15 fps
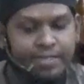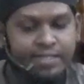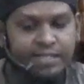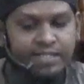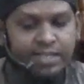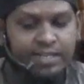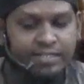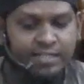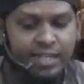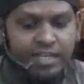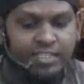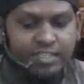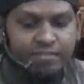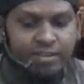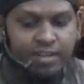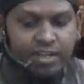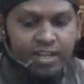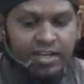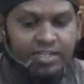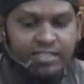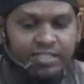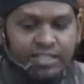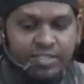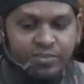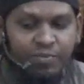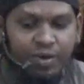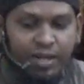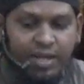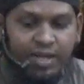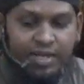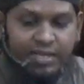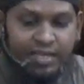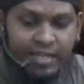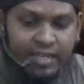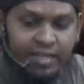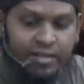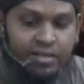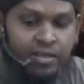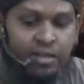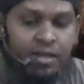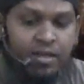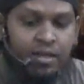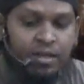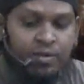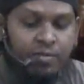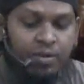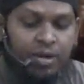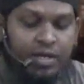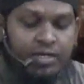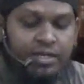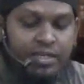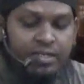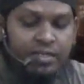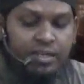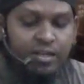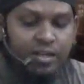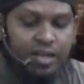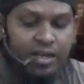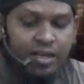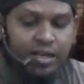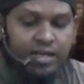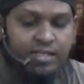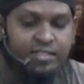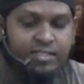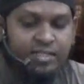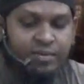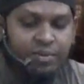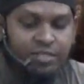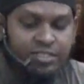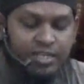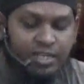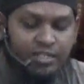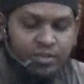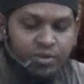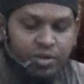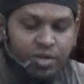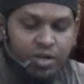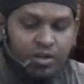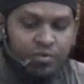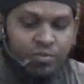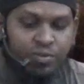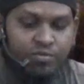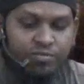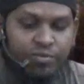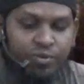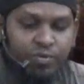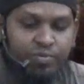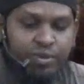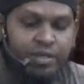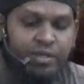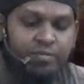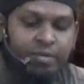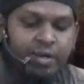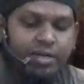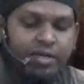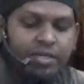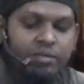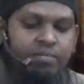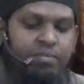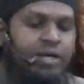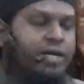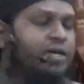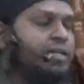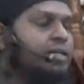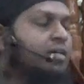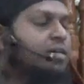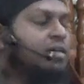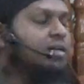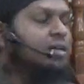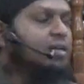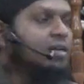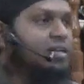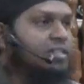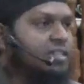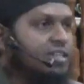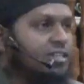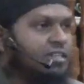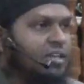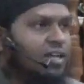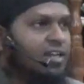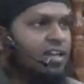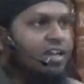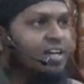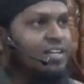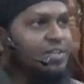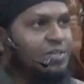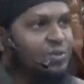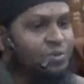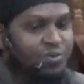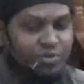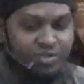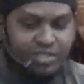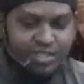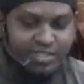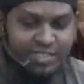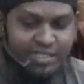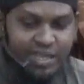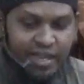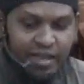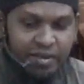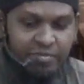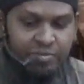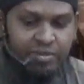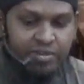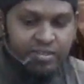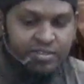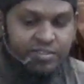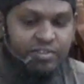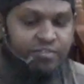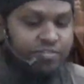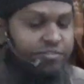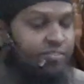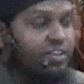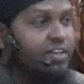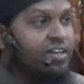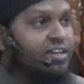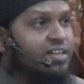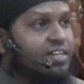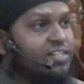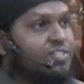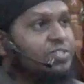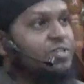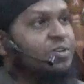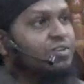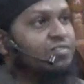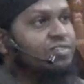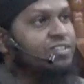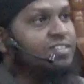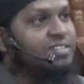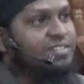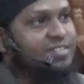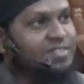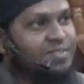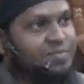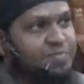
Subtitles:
So they are signs of Allah. He says, "Walakin Allah azza wa jalla yukhawwifu bihima ibada." Says Allah uses them to fear His servants.